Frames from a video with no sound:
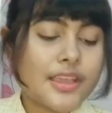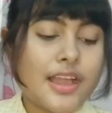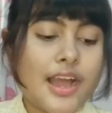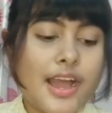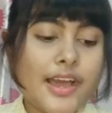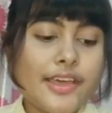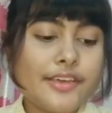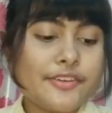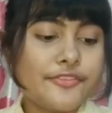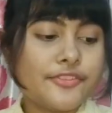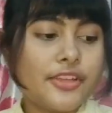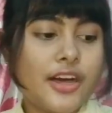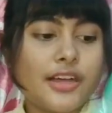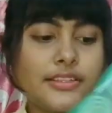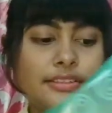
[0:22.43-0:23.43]
I have
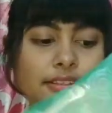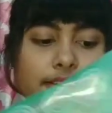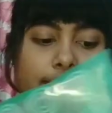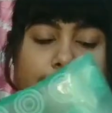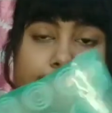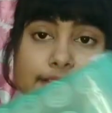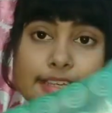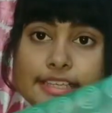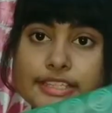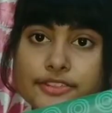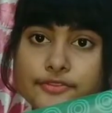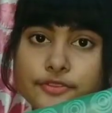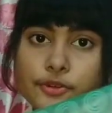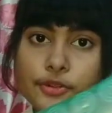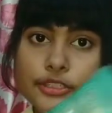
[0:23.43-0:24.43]
got this
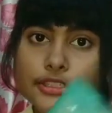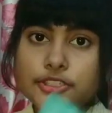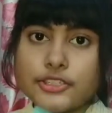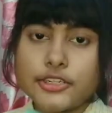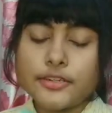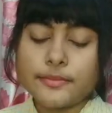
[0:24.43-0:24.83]
folder